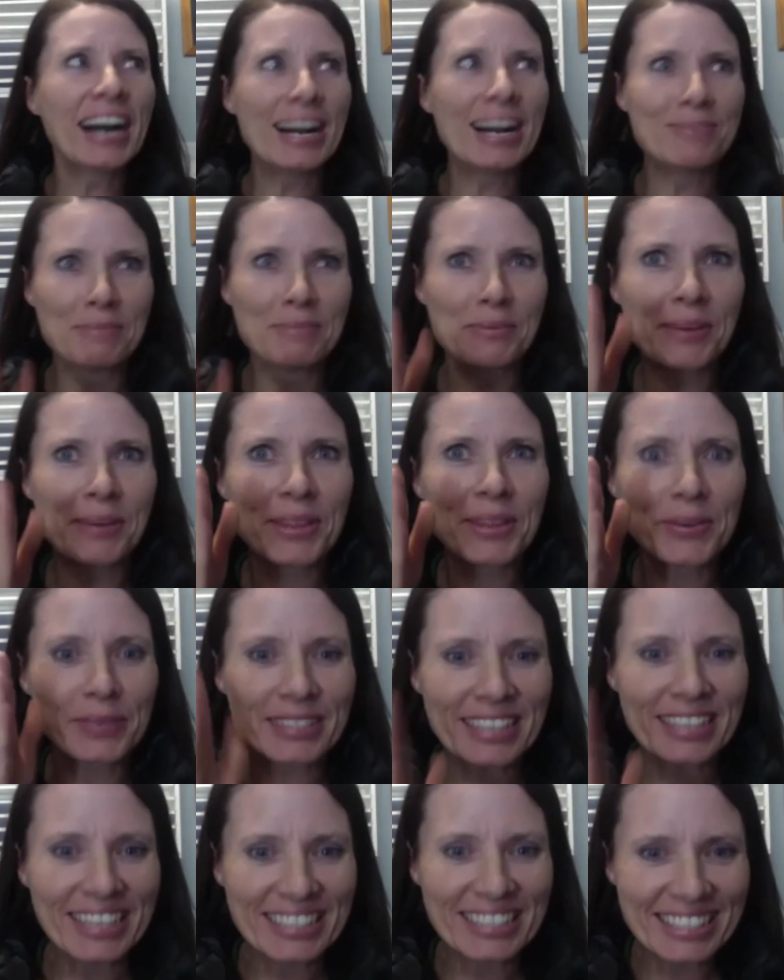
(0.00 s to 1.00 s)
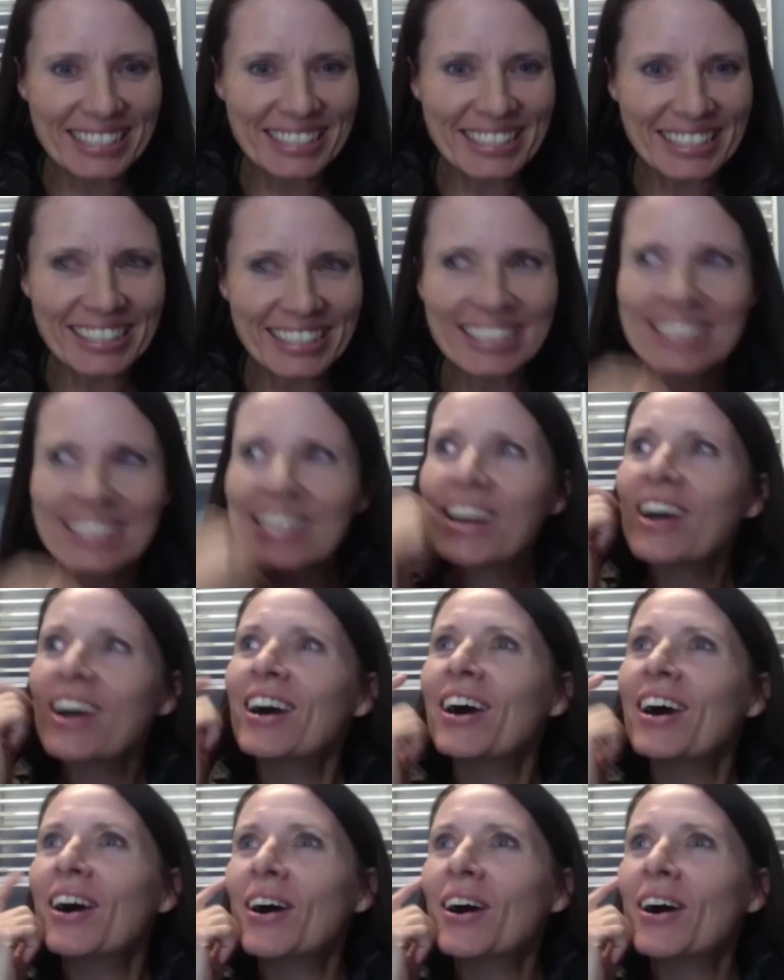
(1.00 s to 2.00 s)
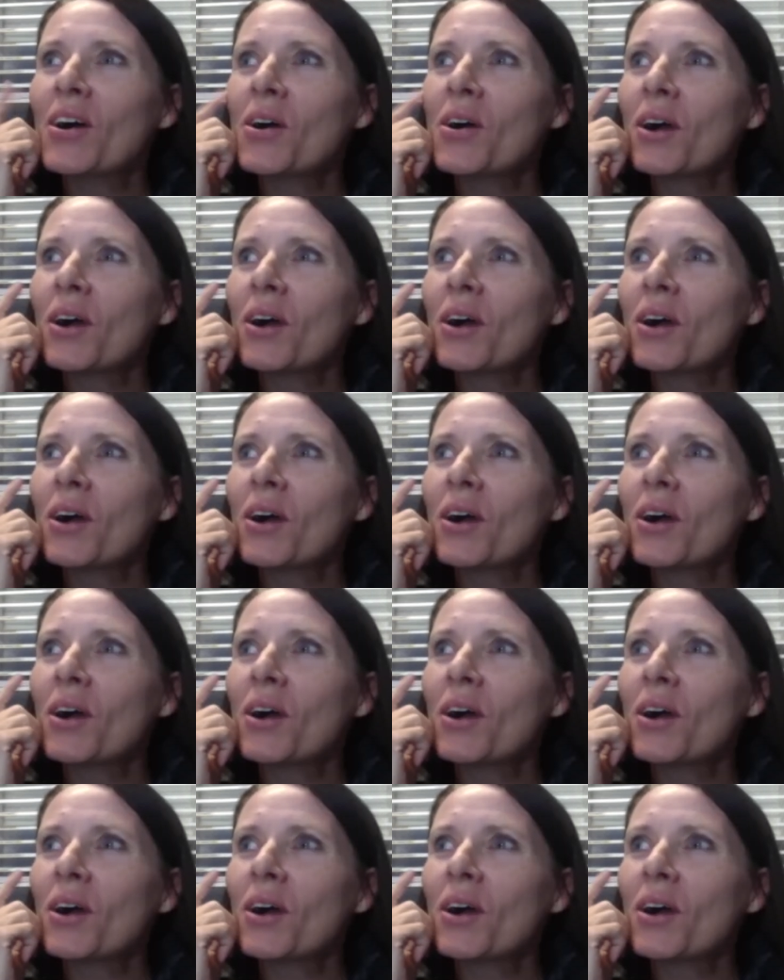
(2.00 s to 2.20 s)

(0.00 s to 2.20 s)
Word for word: whether it was instant. Yeah.